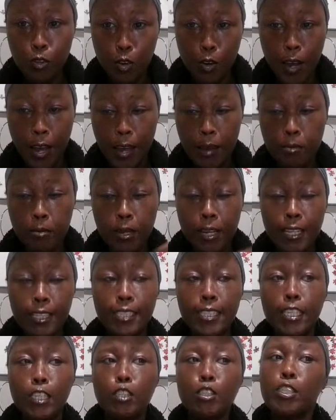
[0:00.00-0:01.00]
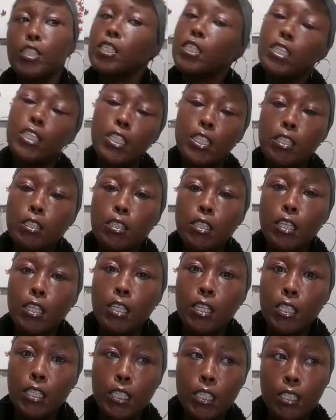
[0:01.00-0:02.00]
Okay, because energy, it
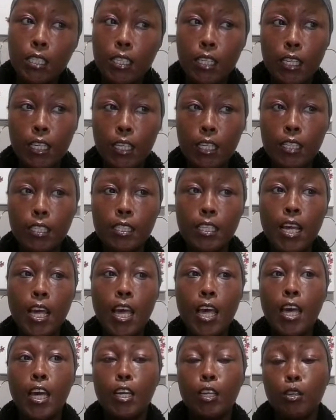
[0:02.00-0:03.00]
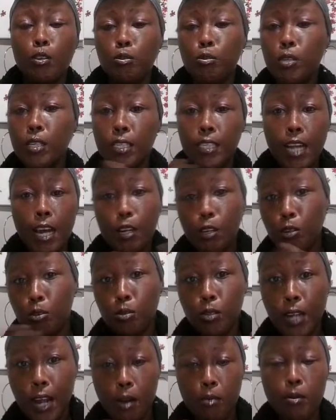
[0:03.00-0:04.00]
just is, and you
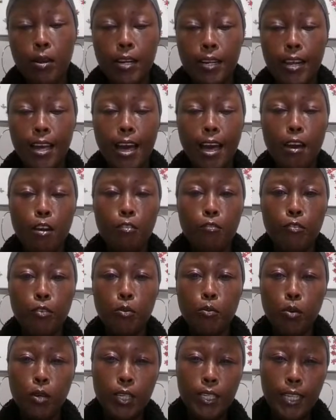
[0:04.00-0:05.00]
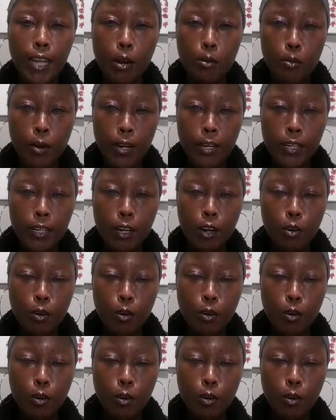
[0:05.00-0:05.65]
direct it however you want to direct it.